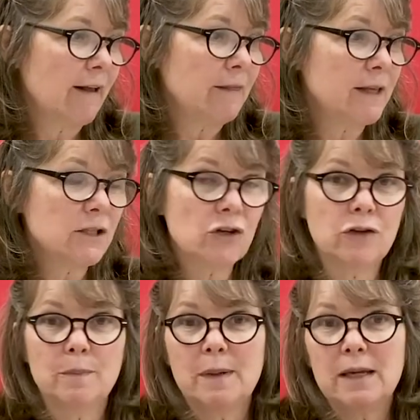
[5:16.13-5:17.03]
This
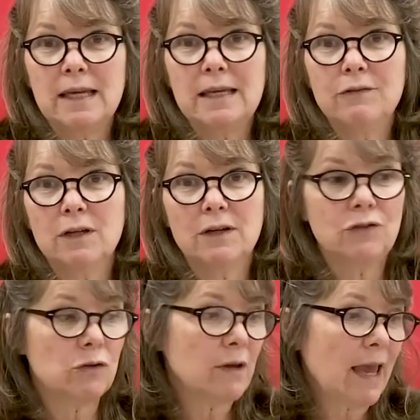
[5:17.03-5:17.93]
could be even if
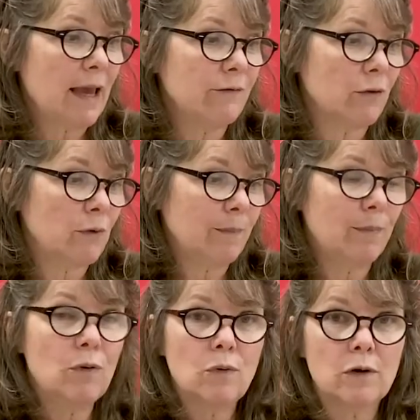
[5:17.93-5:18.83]
you gave a
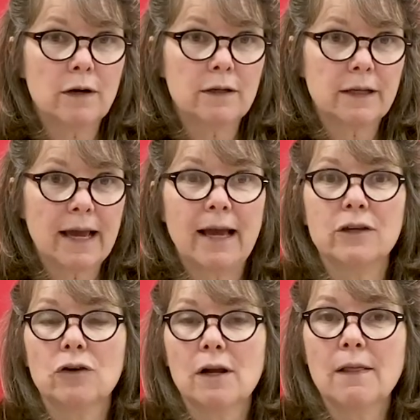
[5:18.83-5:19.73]
report at
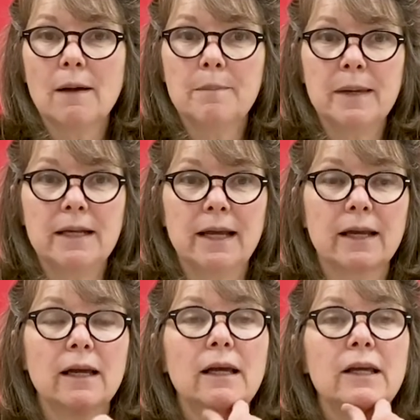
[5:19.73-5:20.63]
your club
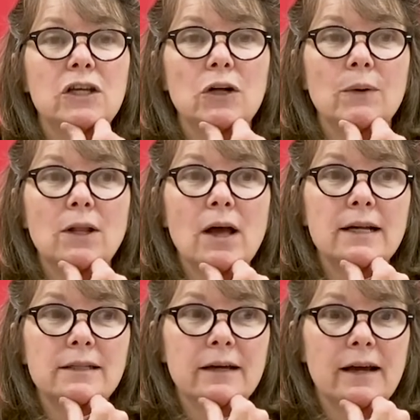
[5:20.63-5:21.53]
meeting. A lot of
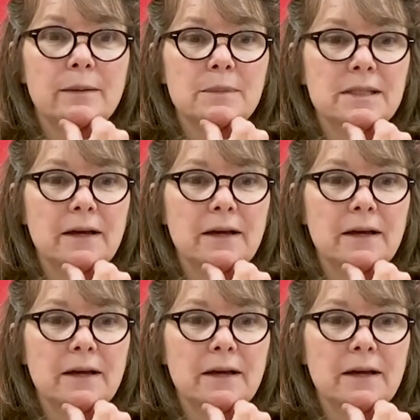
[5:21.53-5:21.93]
times